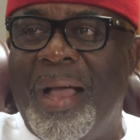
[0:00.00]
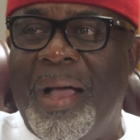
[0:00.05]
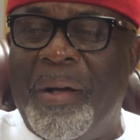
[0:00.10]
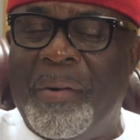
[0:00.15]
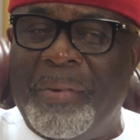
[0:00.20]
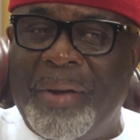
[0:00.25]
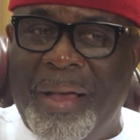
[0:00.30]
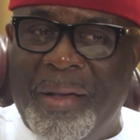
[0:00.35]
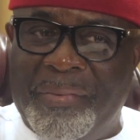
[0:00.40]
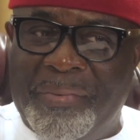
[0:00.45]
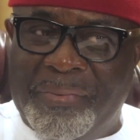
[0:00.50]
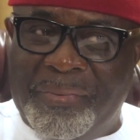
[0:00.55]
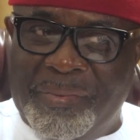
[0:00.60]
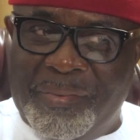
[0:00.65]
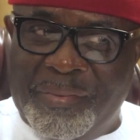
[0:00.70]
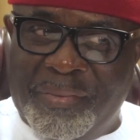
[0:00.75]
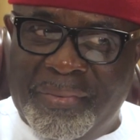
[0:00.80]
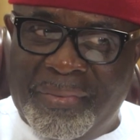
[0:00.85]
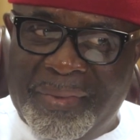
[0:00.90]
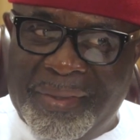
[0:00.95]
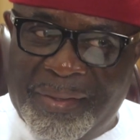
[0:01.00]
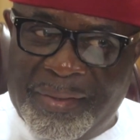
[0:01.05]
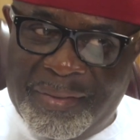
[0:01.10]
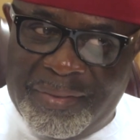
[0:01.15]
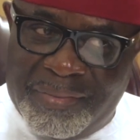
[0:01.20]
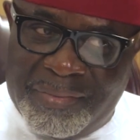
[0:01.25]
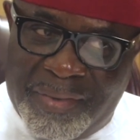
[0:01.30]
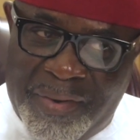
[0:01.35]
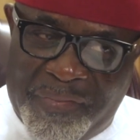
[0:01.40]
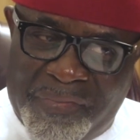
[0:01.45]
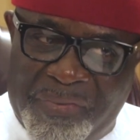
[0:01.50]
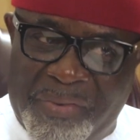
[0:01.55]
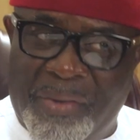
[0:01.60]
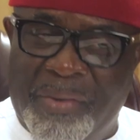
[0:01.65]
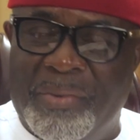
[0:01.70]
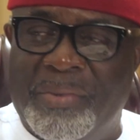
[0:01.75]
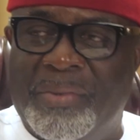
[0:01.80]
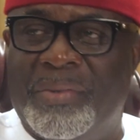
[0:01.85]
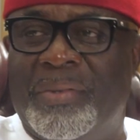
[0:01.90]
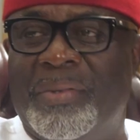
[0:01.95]
I would have
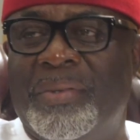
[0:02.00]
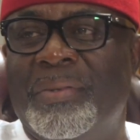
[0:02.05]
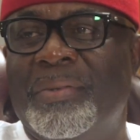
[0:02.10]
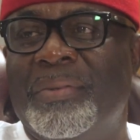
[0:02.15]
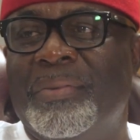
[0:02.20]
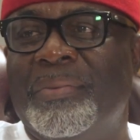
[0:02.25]
refused